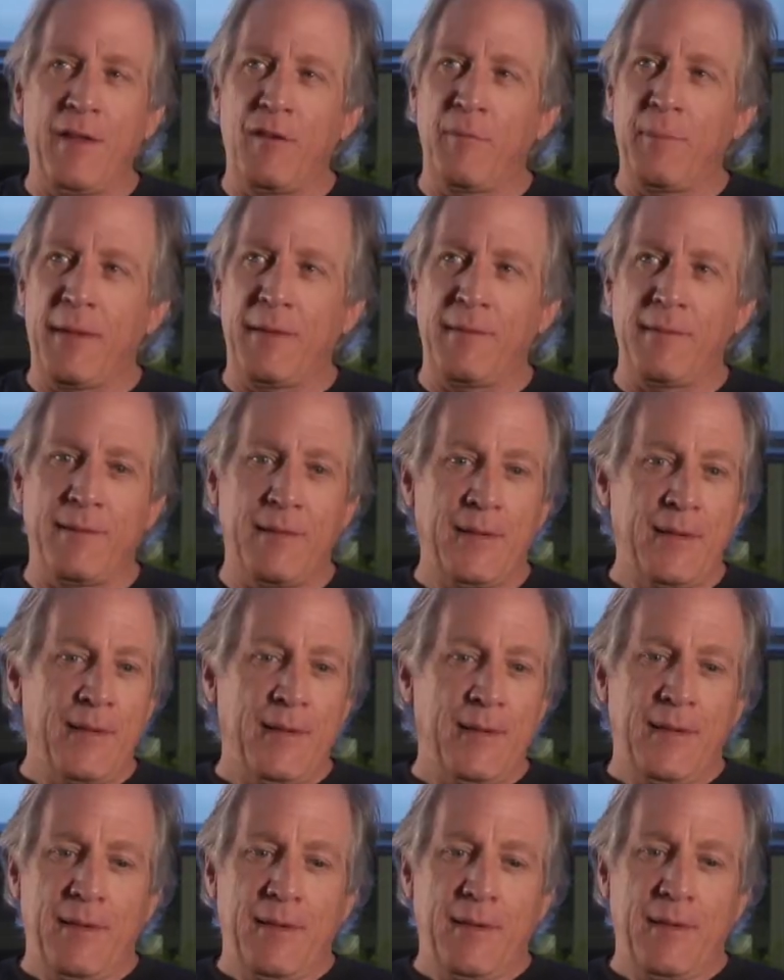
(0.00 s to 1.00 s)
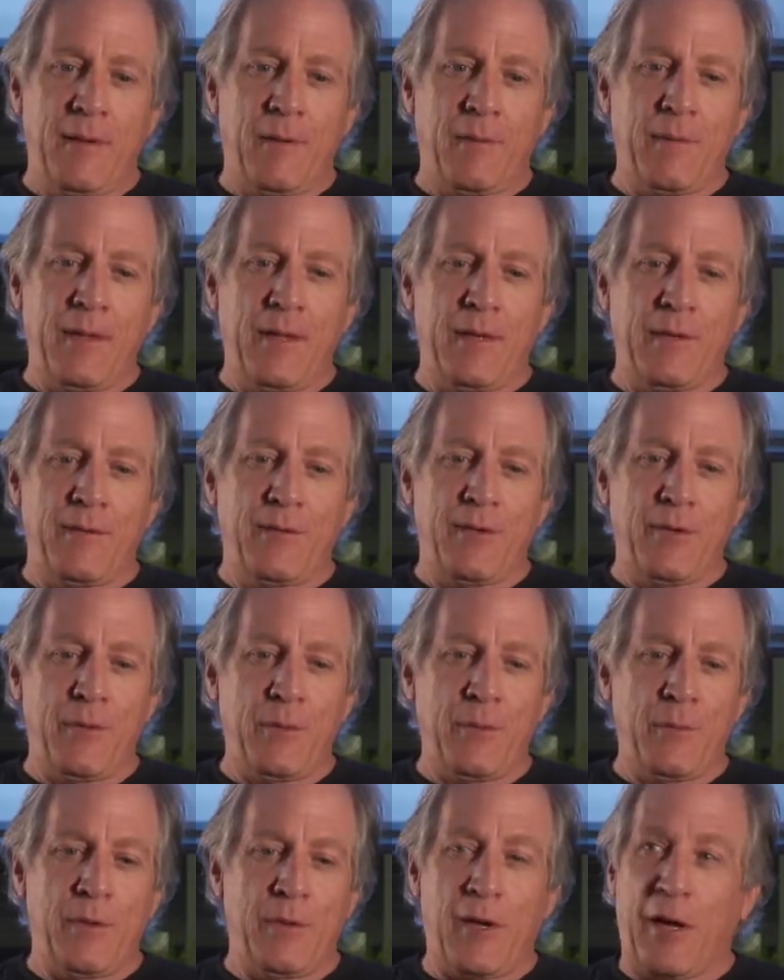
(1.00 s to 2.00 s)
he's been, you know,
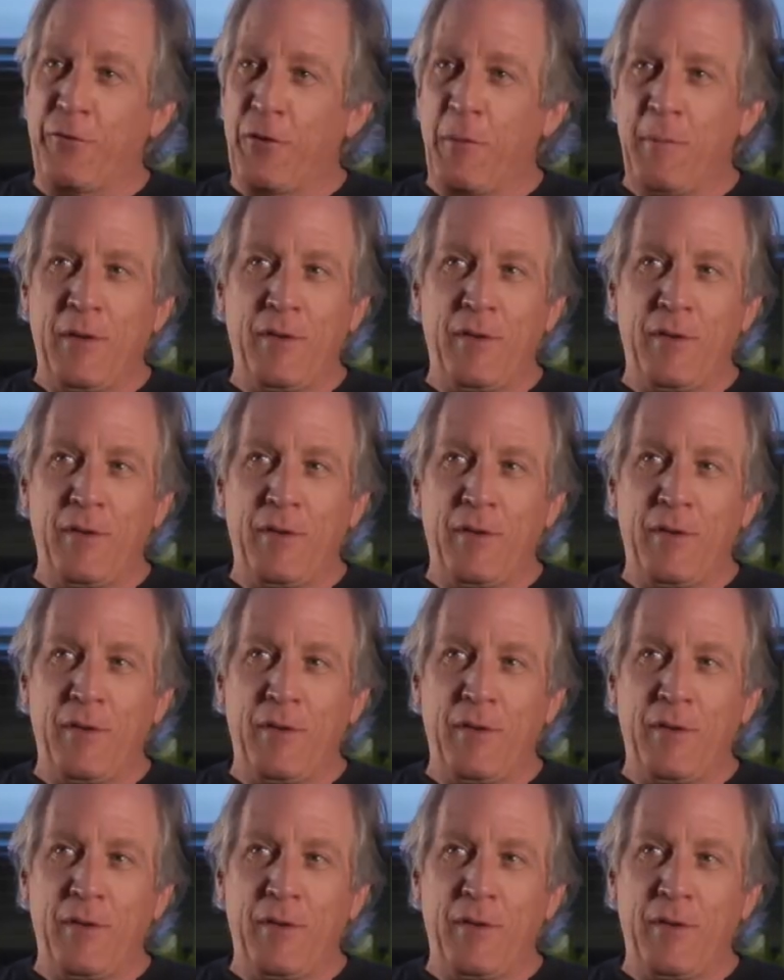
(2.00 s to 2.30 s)
into country